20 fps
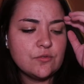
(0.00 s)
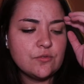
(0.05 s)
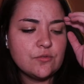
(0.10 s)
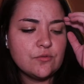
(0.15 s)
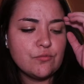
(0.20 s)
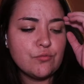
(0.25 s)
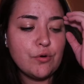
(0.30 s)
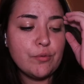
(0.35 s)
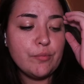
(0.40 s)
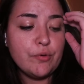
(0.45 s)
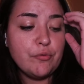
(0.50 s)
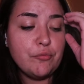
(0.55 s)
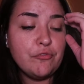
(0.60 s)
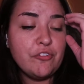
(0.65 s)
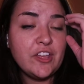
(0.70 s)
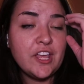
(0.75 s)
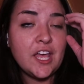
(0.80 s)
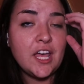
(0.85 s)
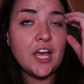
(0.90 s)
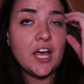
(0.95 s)

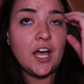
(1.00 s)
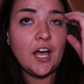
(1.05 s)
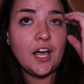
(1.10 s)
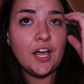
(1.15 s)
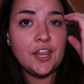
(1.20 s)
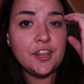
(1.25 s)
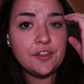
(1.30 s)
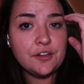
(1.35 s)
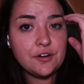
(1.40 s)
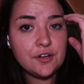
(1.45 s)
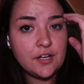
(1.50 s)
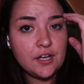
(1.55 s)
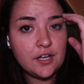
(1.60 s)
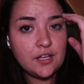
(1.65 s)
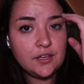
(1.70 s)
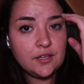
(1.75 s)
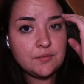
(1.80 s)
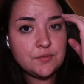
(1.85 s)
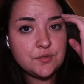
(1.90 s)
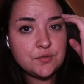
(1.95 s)
Removing other
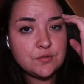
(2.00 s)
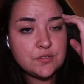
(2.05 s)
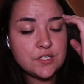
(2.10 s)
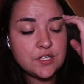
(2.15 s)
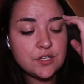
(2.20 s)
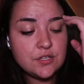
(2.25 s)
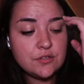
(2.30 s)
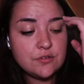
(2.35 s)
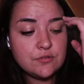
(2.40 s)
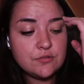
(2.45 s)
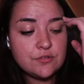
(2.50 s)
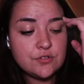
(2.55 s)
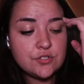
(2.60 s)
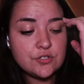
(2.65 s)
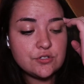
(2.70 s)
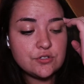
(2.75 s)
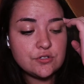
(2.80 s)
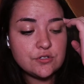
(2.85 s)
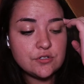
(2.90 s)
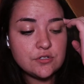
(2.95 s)
columns was
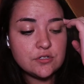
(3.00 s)
huge.